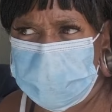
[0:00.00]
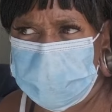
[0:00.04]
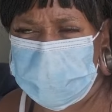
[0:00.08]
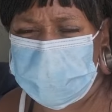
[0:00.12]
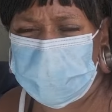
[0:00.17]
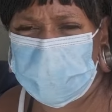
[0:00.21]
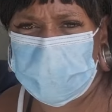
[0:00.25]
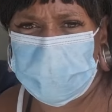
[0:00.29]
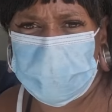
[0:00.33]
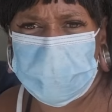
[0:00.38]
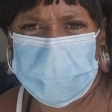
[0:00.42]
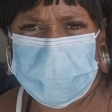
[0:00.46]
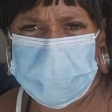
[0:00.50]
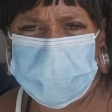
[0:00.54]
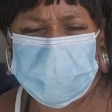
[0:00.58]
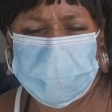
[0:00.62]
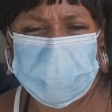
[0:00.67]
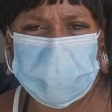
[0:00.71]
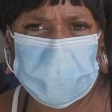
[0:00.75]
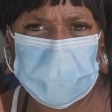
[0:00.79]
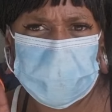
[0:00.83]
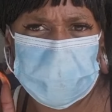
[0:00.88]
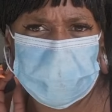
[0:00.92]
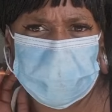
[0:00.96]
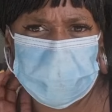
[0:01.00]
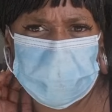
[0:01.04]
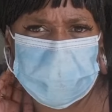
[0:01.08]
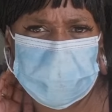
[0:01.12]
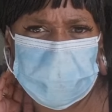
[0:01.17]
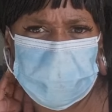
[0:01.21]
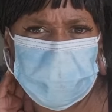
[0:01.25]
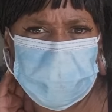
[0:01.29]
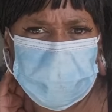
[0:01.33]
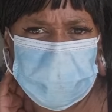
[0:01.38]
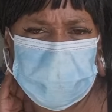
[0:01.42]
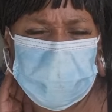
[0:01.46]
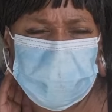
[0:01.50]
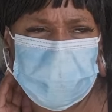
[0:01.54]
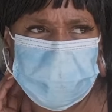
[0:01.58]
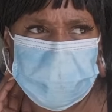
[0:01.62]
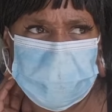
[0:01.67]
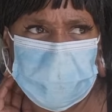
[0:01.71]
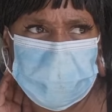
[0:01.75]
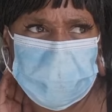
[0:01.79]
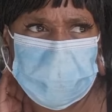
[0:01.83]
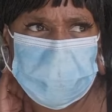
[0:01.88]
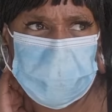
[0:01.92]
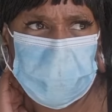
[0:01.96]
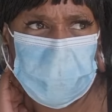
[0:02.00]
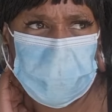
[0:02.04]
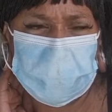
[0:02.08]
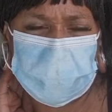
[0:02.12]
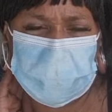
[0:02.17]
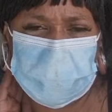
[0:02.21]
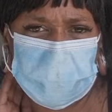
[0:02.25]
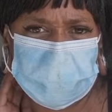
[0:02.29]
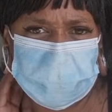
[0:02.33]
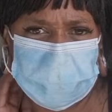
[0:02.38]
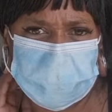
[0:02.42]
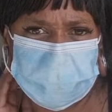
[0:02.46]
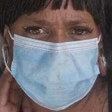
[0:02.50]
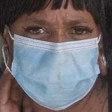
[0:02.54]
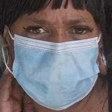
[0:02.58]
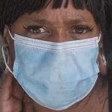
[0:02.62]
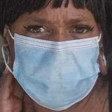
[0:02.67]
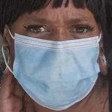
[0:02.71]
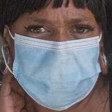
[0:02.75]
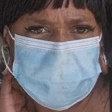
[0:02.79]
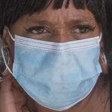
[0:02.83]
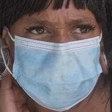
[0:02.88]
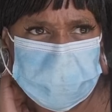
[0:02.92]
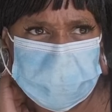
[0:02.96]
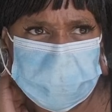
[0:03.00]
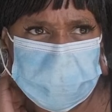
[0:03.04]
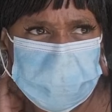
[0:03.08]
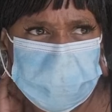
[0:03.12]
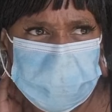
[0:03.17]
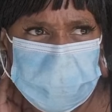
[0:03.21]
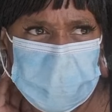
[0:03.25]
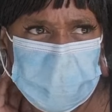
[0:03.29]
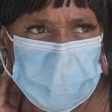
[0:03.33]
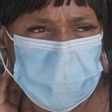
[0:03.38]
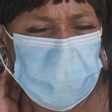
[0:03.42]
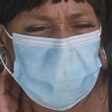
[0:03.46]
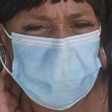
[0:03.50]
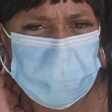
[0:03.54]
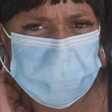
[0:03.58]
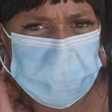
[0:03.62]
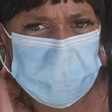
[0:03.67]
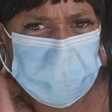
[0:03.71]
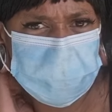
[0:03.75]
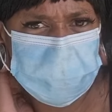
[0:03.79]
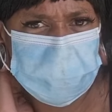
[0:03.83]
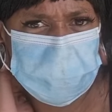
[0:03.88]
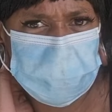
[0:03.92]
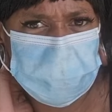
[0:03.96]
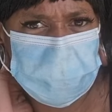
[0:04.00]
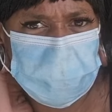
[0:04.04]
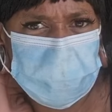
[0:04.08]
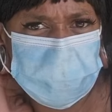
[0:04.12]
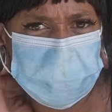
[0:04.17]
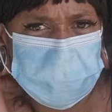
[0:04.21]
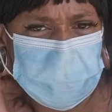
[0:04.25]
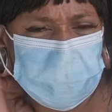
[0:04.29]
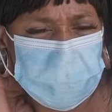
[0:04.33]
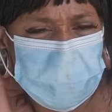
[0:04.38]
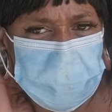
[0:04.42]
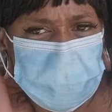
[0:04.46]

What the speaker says: Like, what is it, like, even that remark about the stoma scissors, what was that